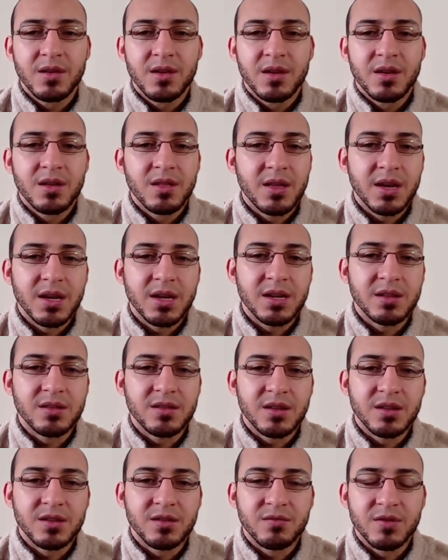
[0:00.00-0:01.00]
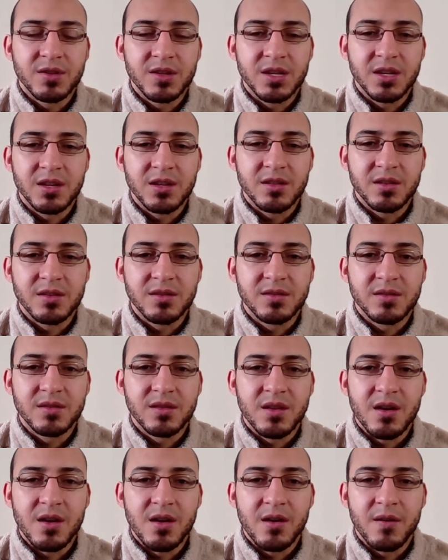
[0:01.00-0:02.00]
Like, it's ridiculous.
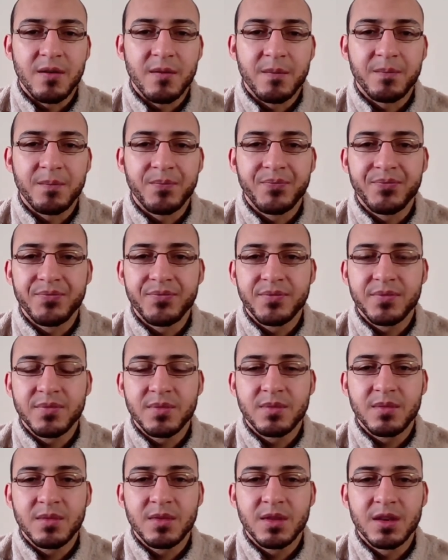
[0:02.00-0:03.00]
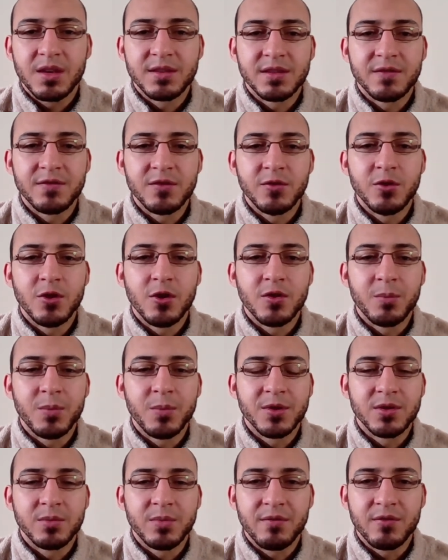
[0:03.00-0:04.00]
Because, the
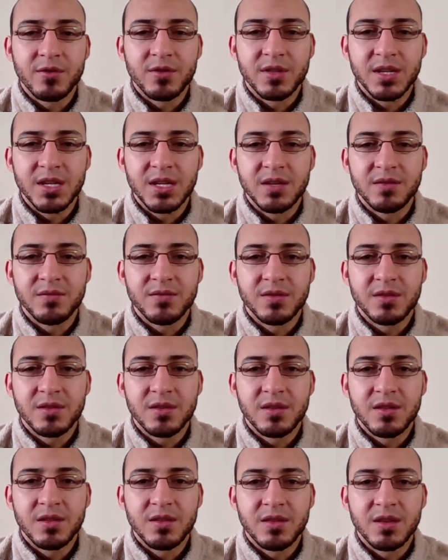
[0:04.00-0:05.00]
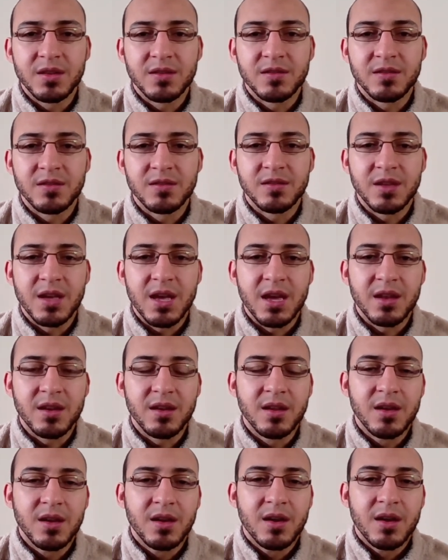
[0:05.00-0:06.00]
bishop ever leaves, this is dead.
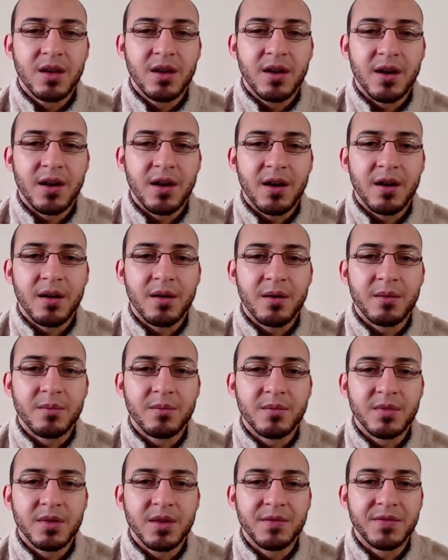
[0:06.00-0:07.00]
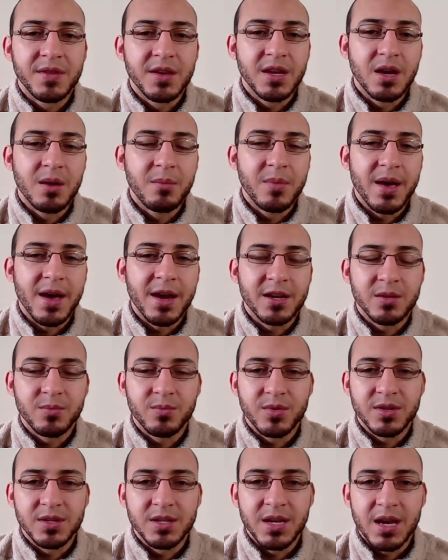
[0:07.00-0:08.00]
If they come back to
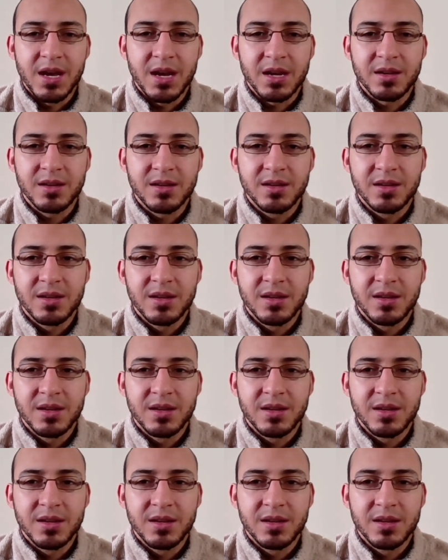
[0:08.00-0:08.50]
protect,